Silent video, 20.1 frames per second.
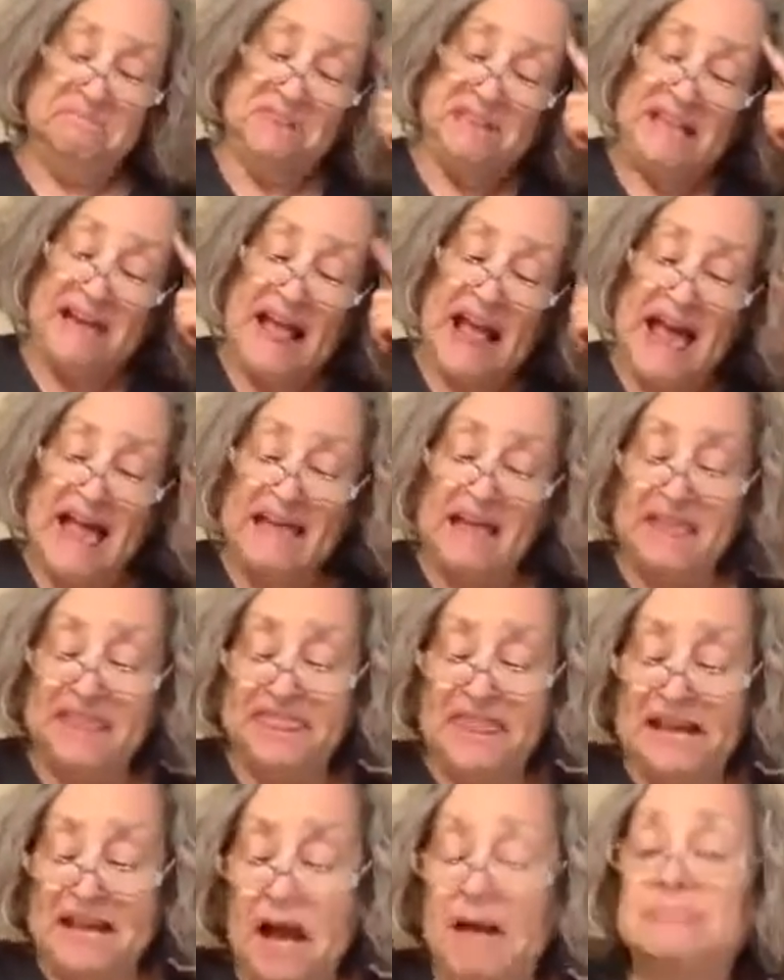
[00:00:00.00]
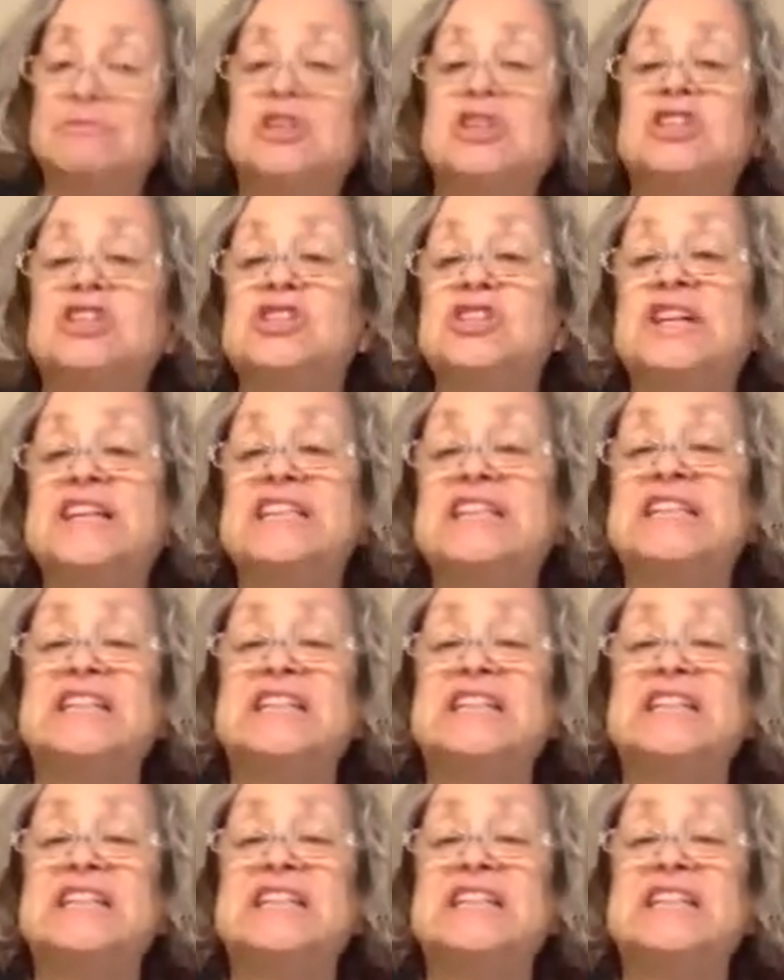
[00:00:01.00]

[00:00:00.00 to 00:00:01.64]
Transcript: Today I think I'm just going to